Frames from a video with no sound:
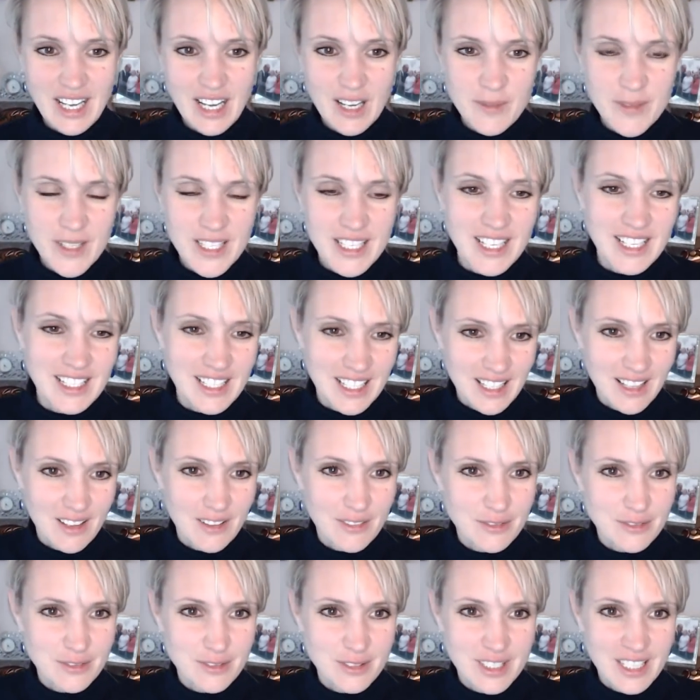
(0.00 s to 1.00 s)
I mean, I
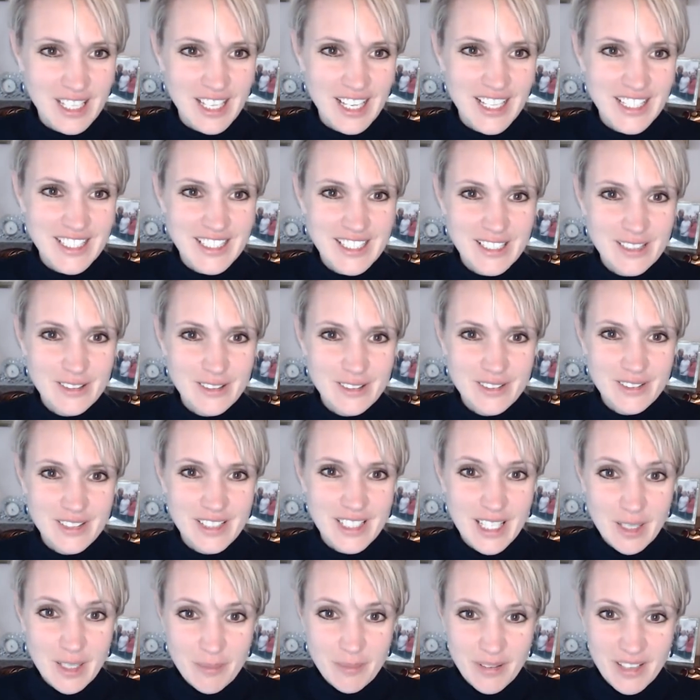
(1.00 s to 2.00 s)
love the idea of
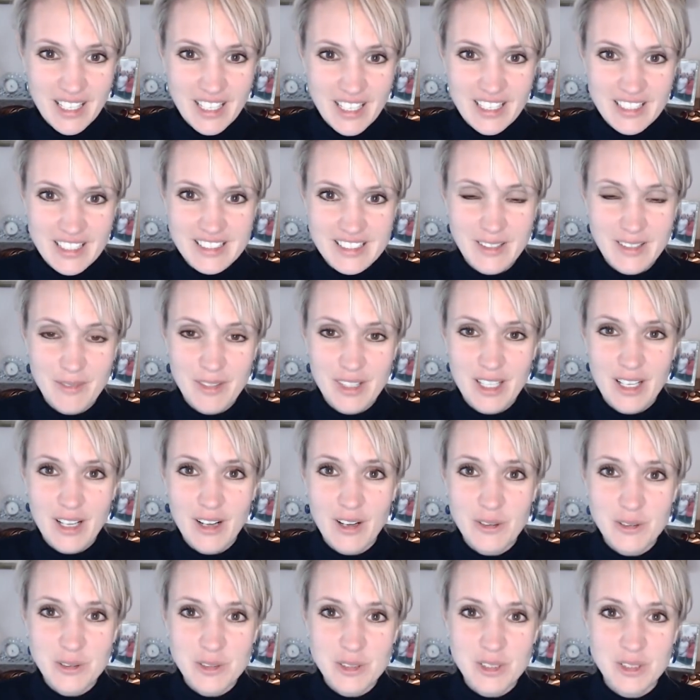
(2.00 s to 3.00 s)
keeping some of the
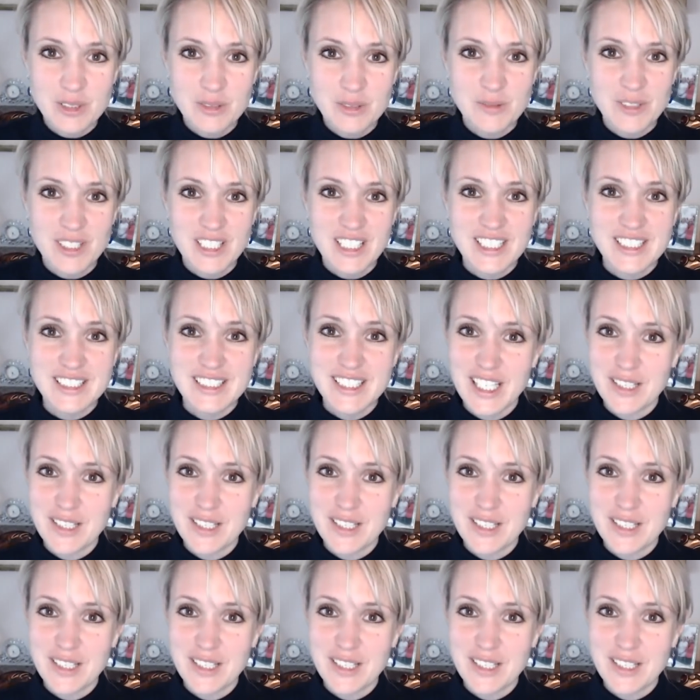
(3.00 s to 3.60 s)
cultures, but at the